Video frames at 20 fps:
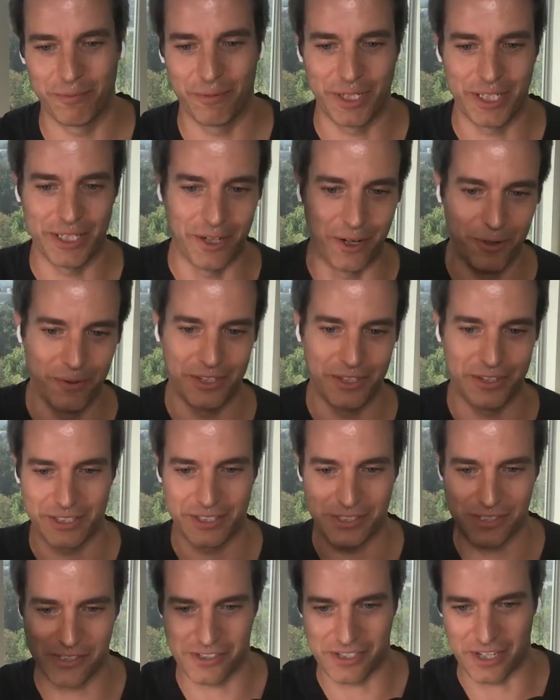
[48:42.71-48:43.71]
We know
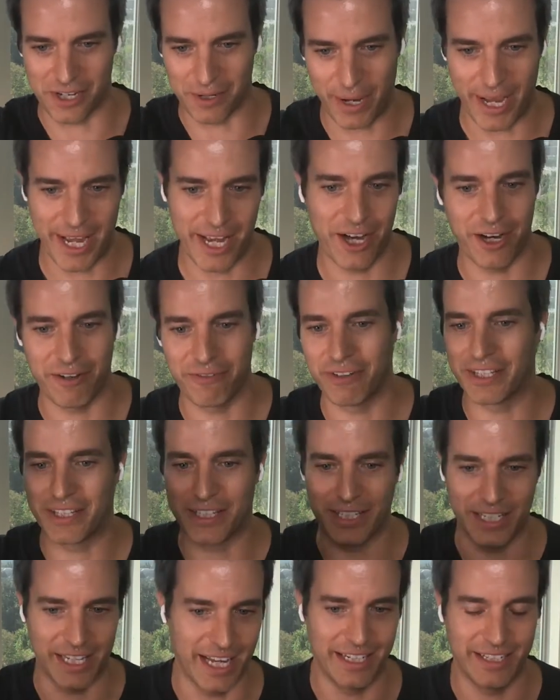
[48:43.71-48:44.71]
that there's a payoff
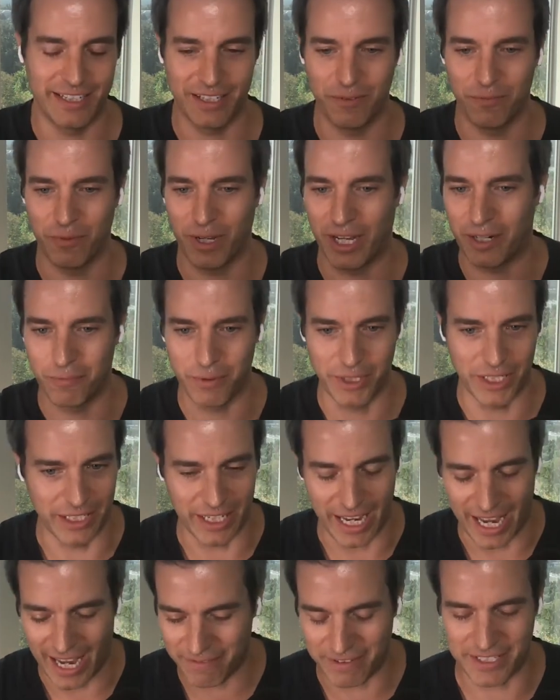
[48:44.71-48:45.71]
at the end and, and
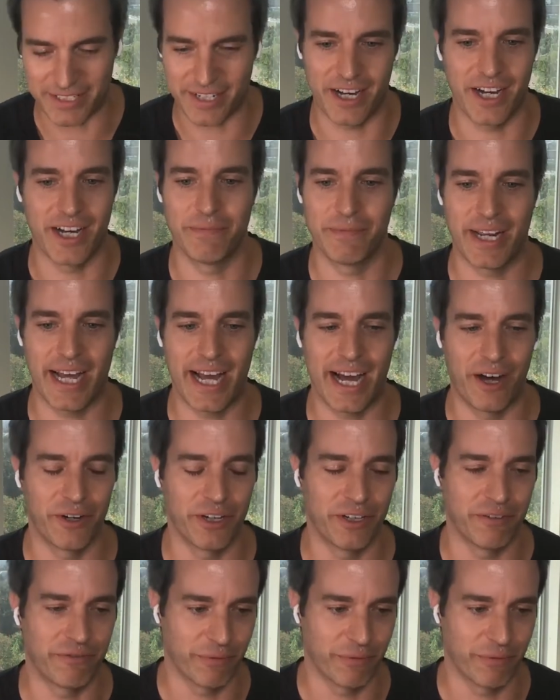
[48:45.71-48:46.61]
we have it timed out.